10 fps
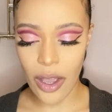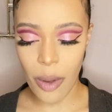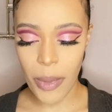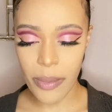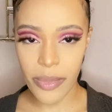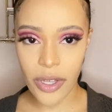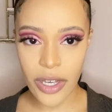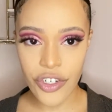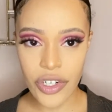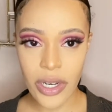on my
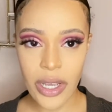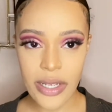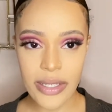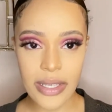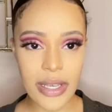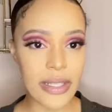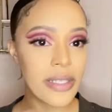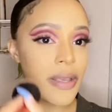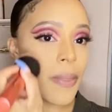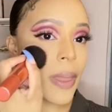blush since